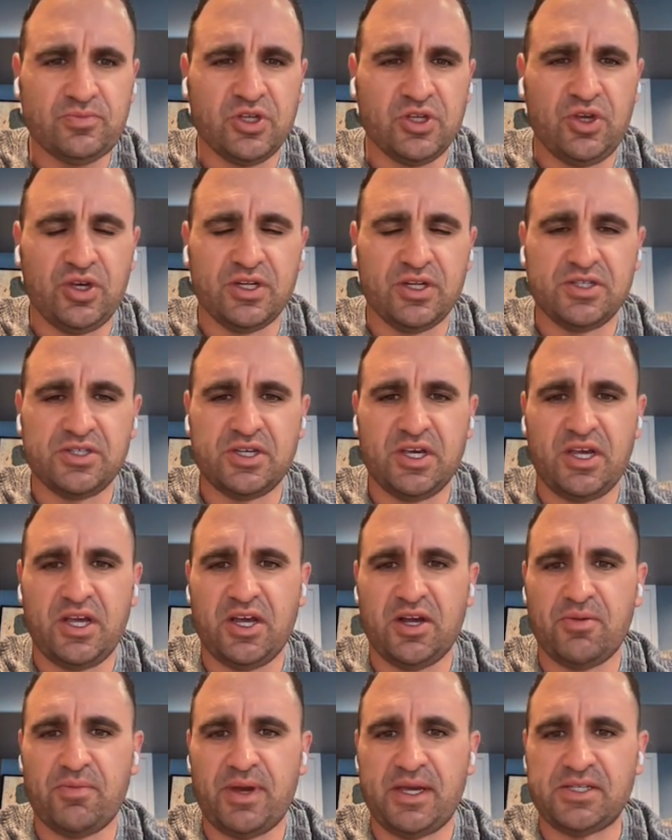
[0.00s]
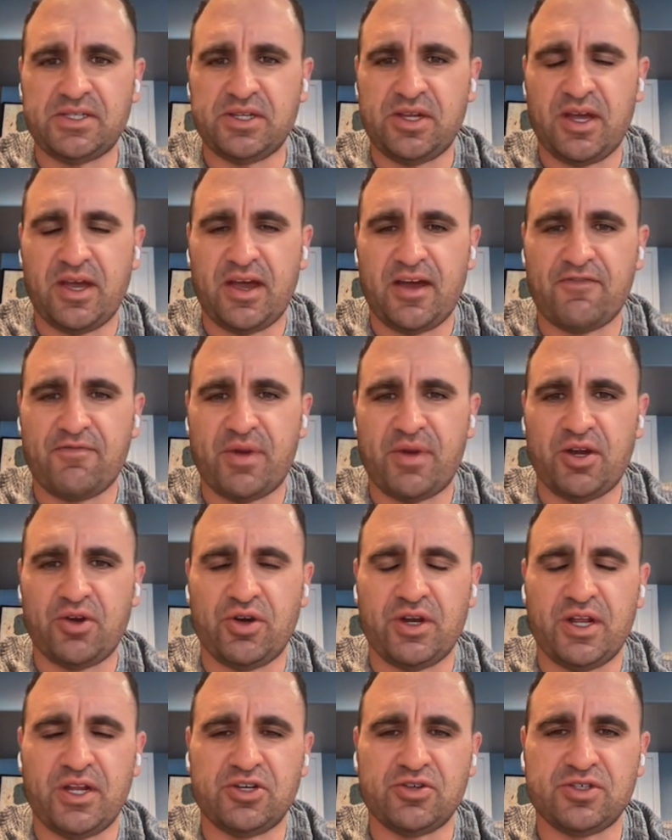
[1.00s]
You can see here, basically, I have my
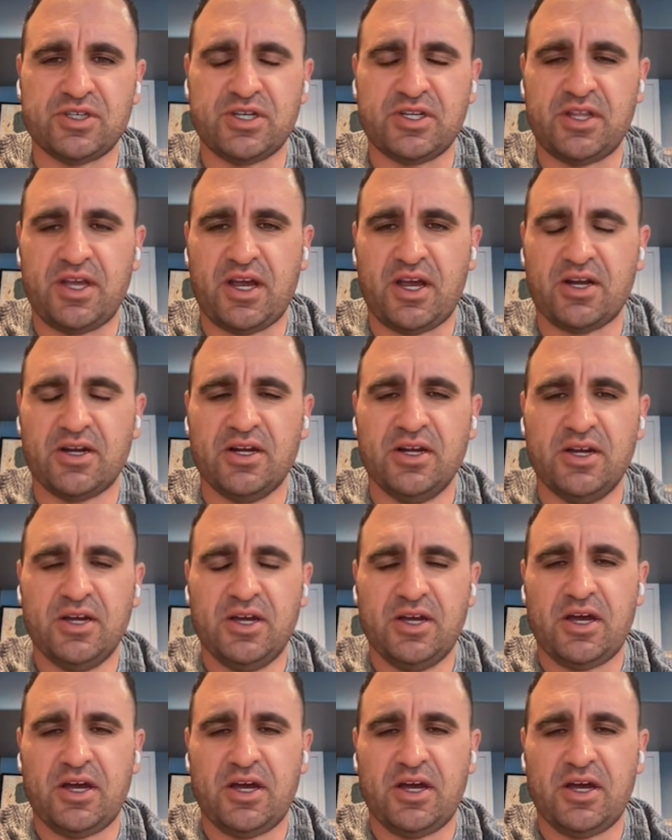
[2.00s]
credentials in there.